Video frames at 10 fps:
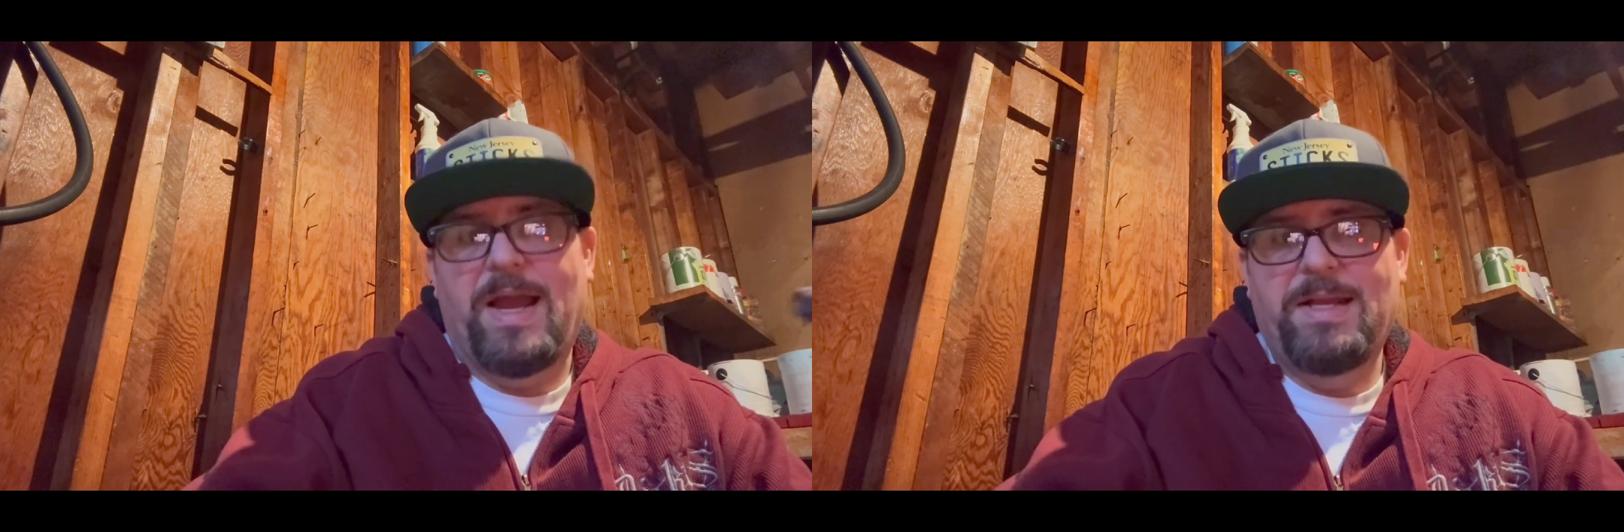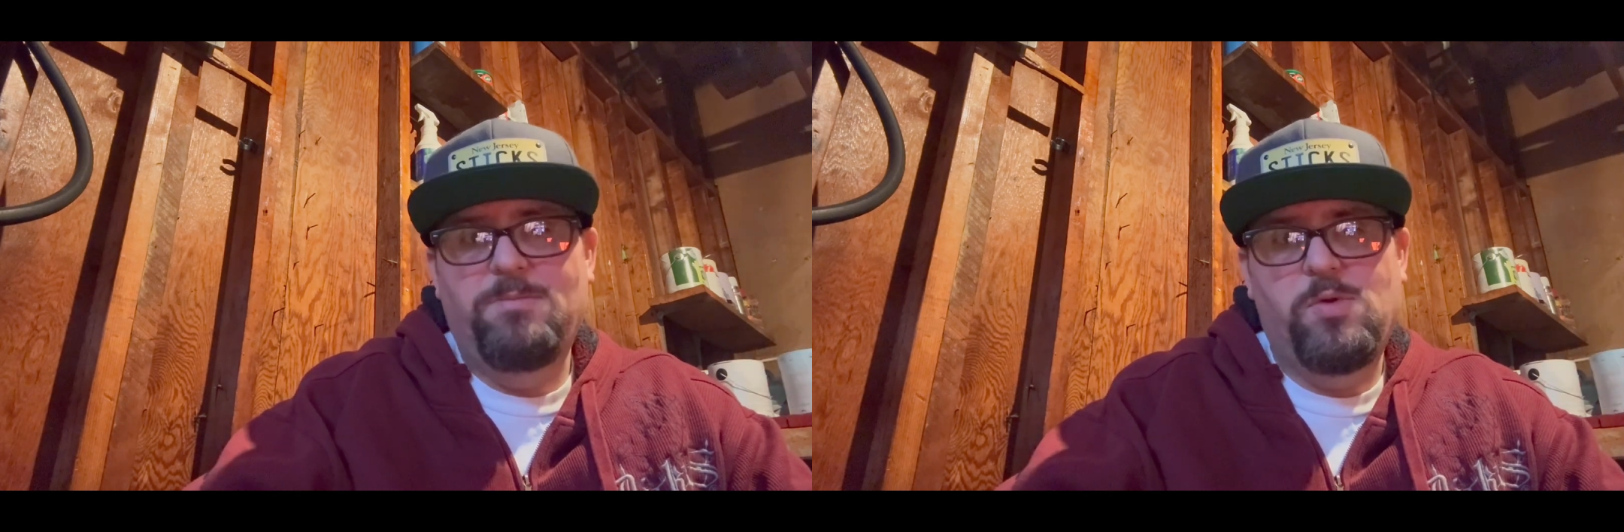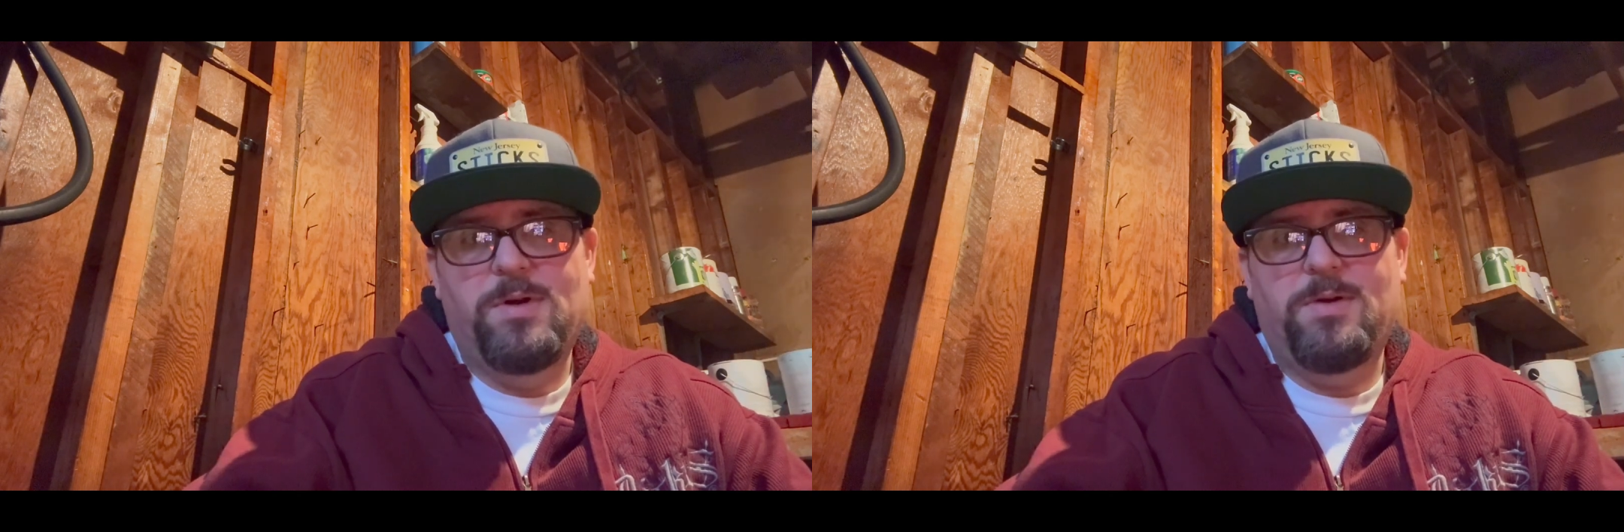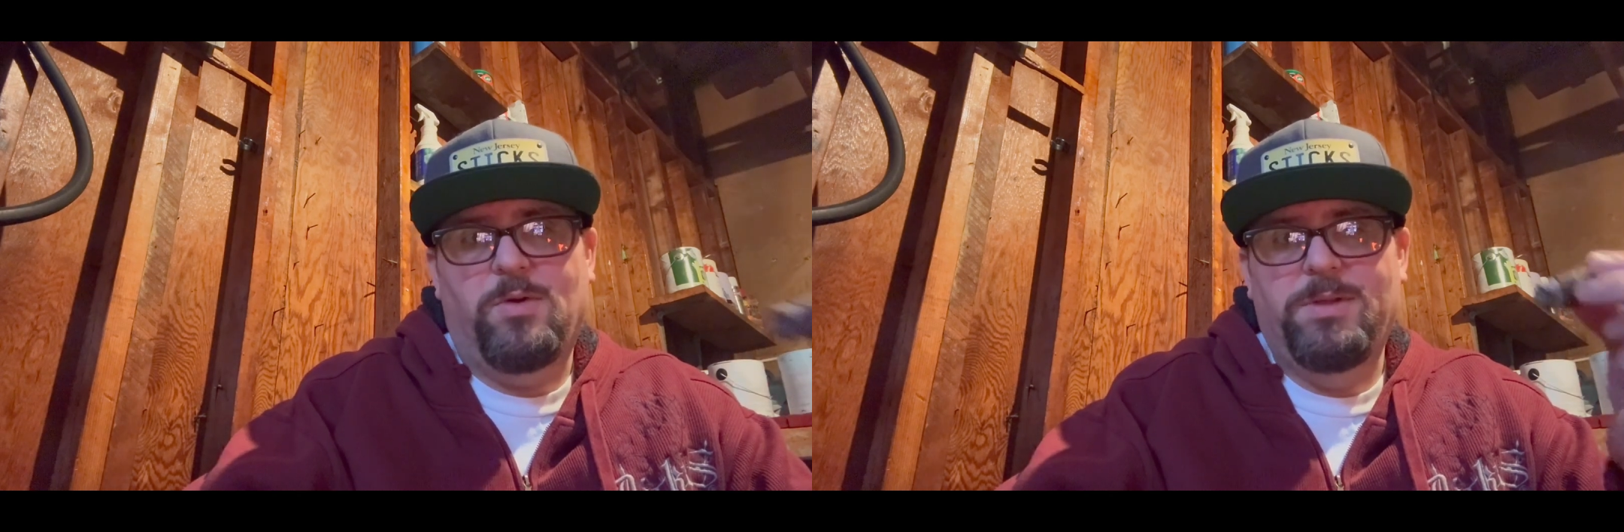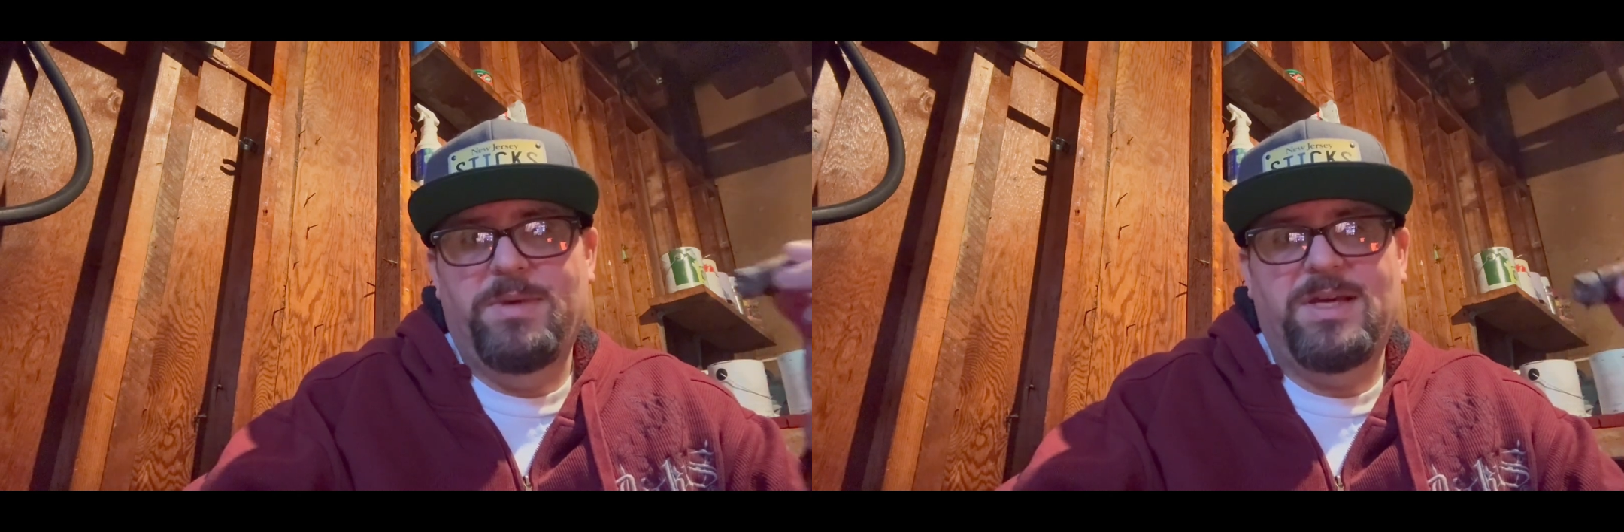anymore,
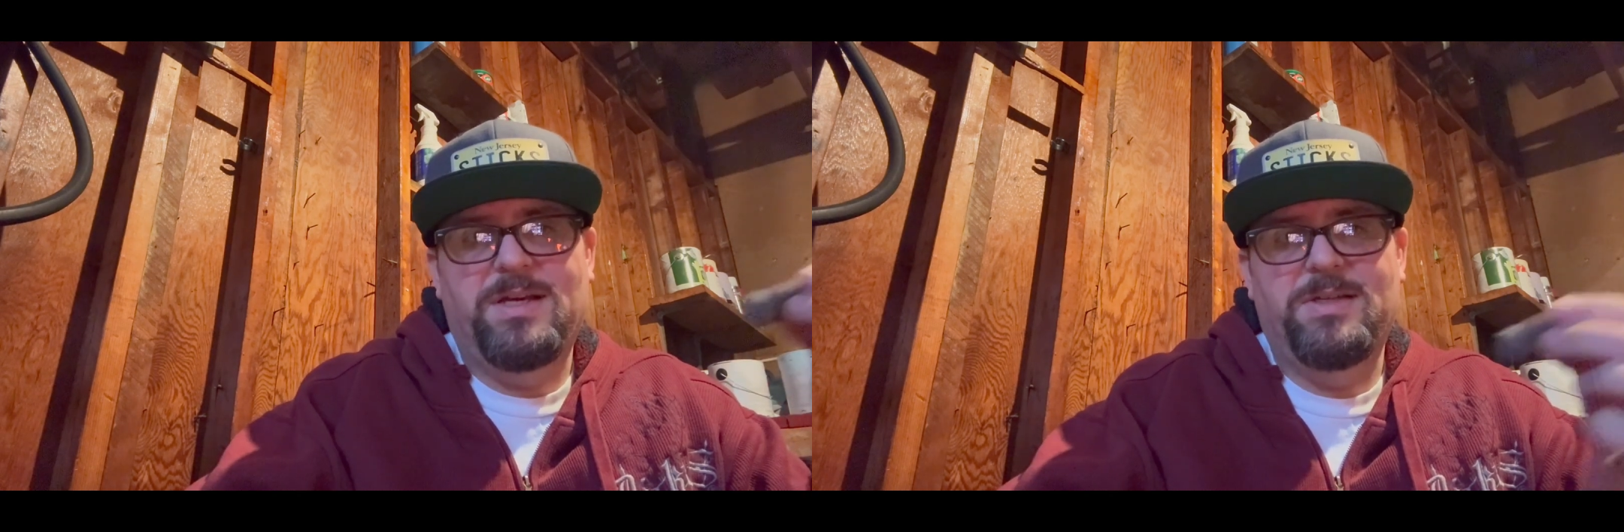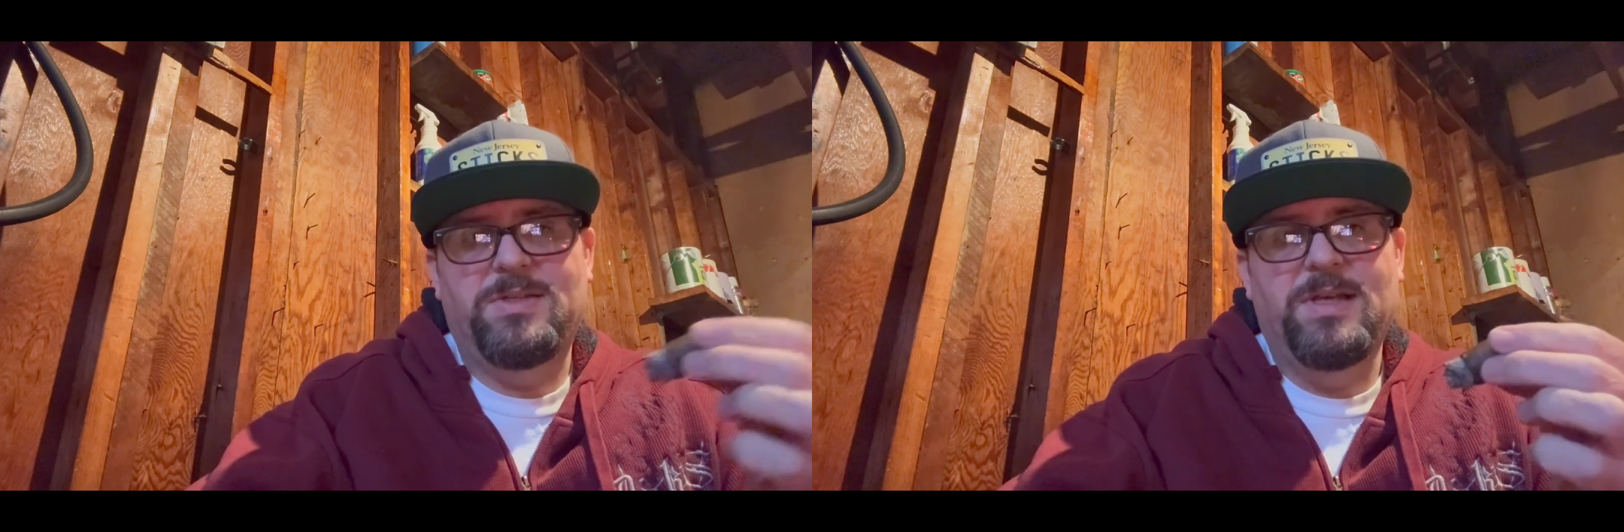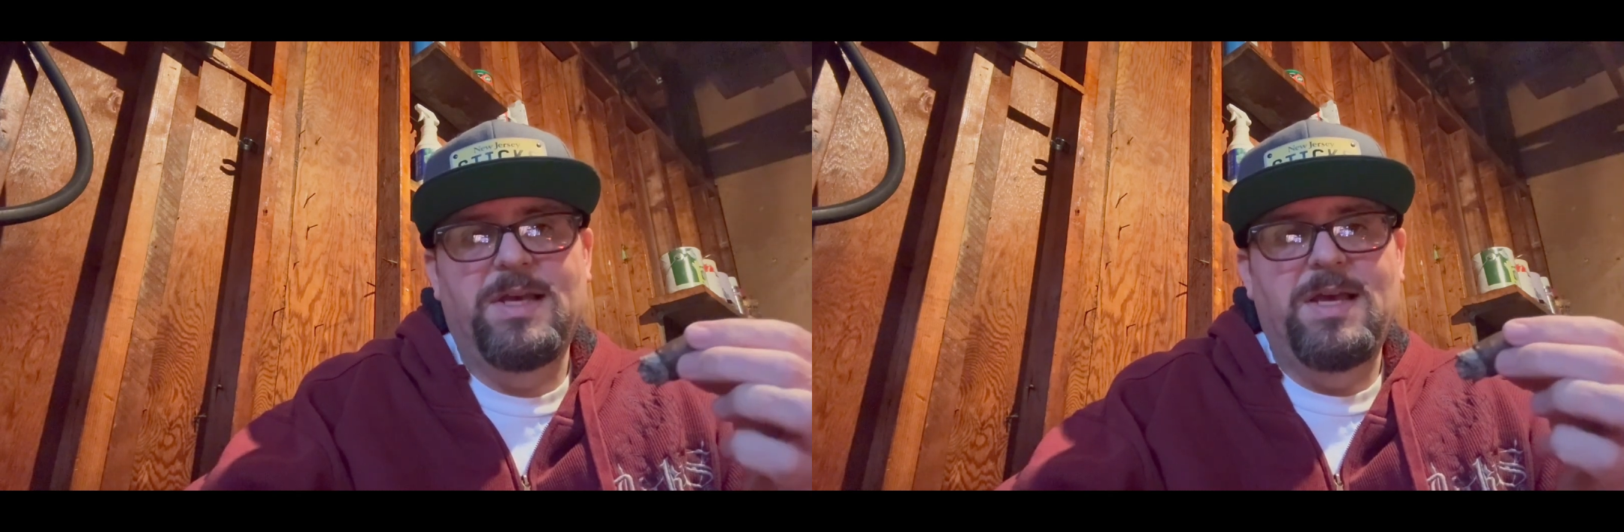only because